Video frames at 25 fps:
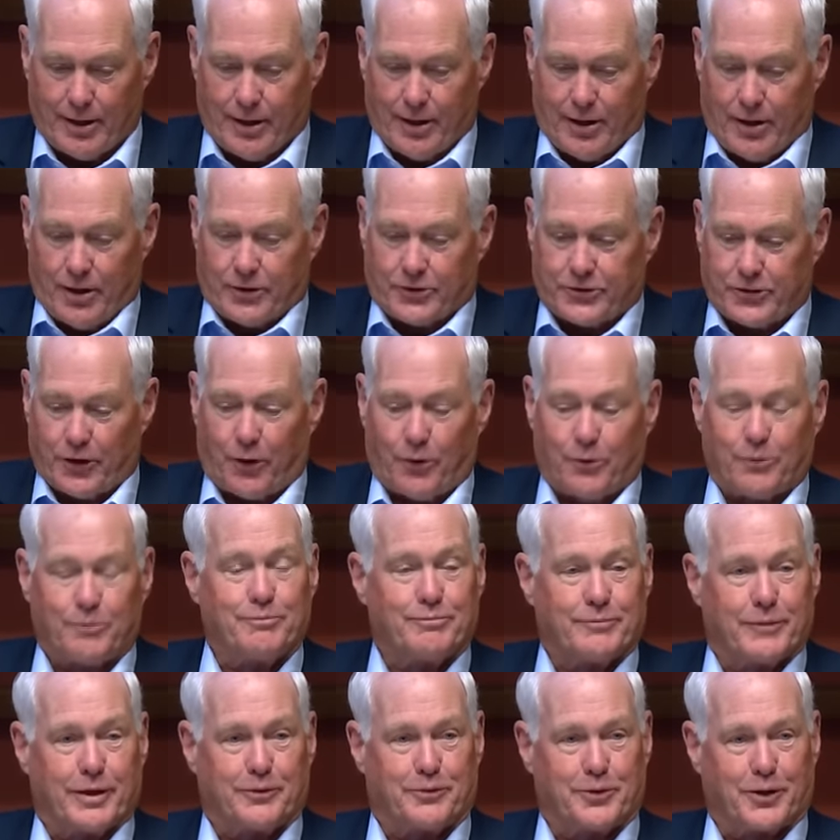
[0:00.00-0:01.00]
So,
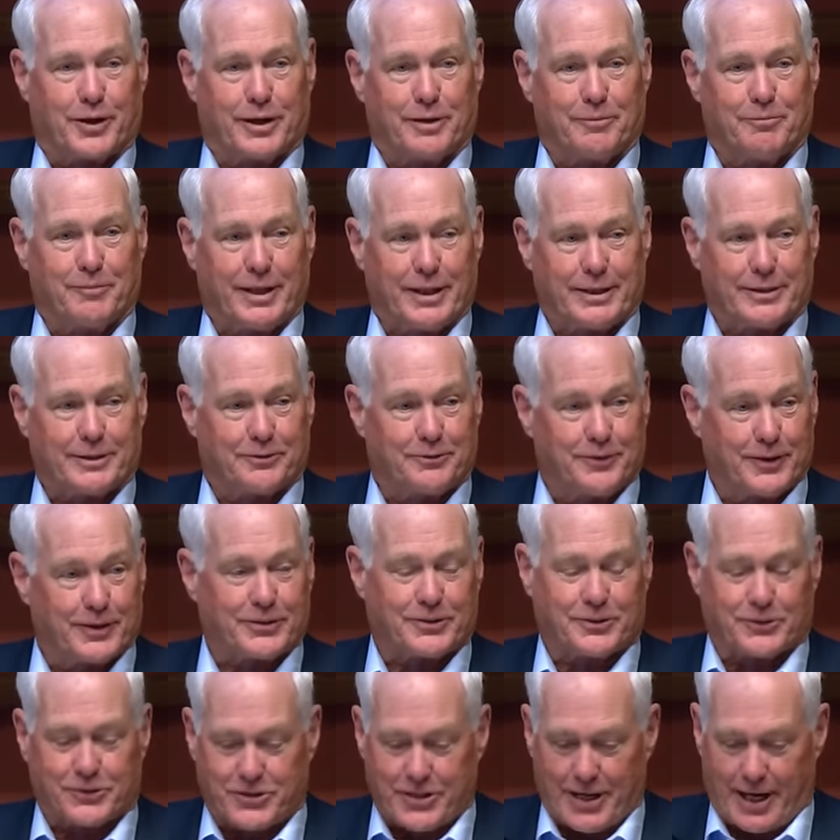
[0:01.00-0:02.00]
if we're going to meet the
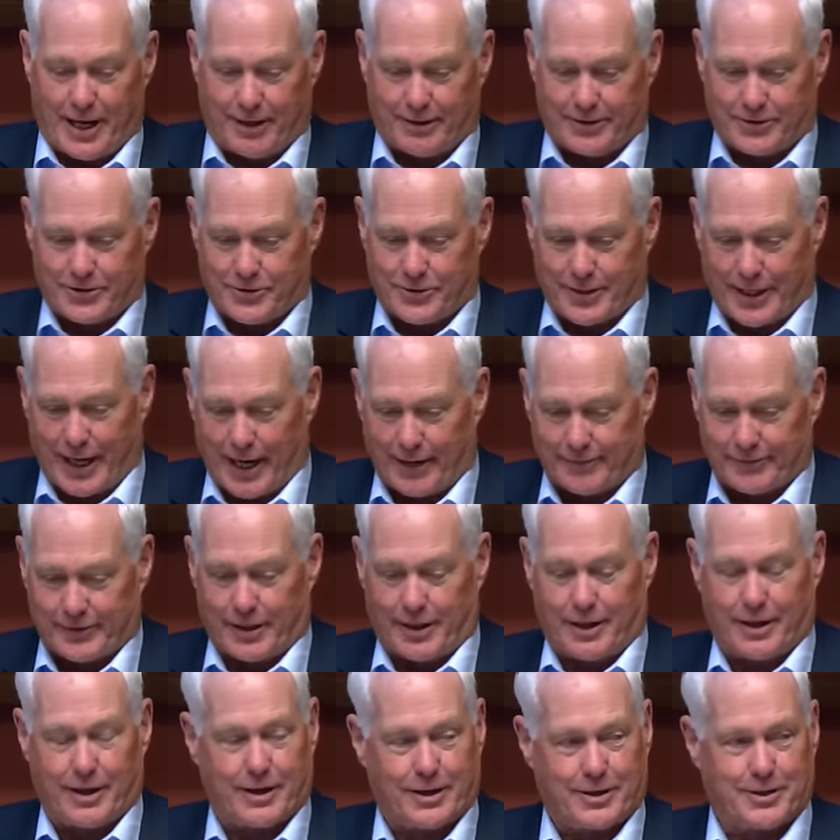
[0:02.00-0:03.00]
fiscal challenge, we have
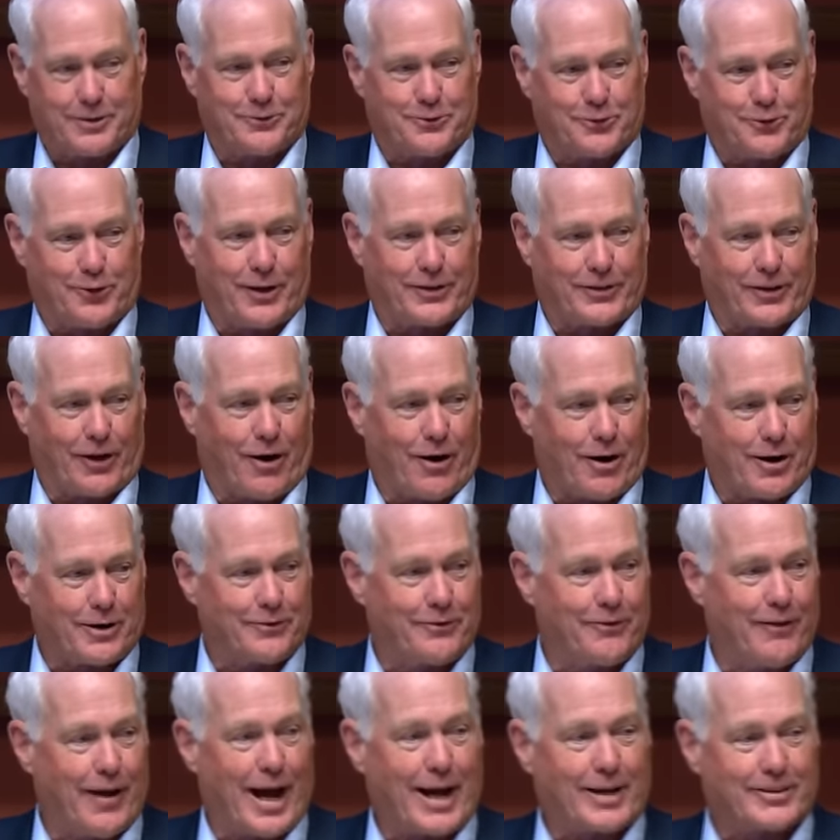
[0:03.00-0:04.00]
to confront the hard
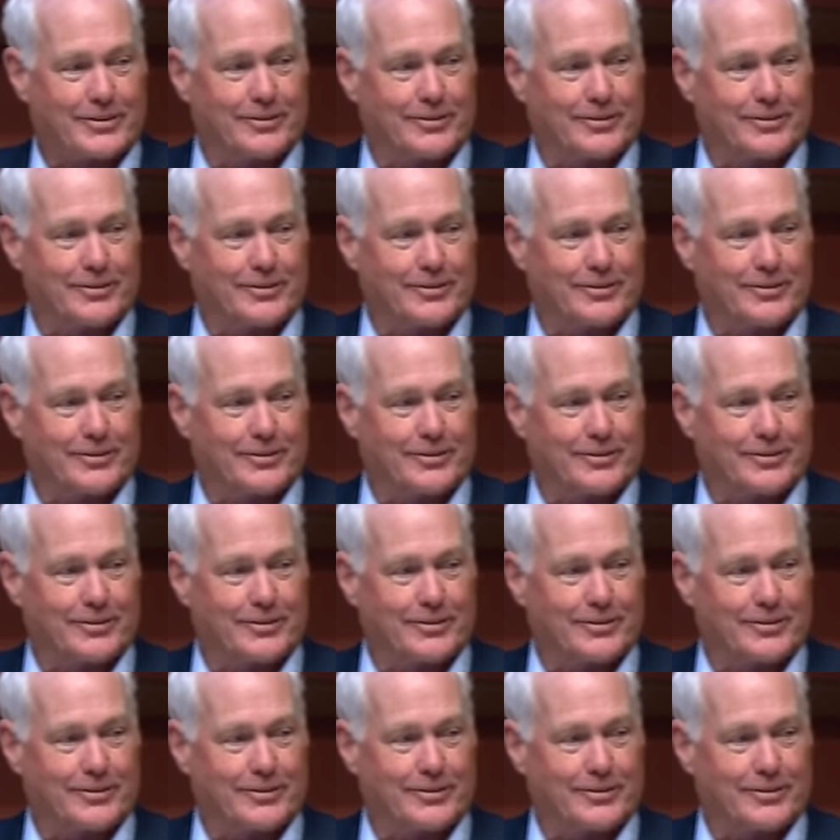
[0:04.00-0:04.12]
facts of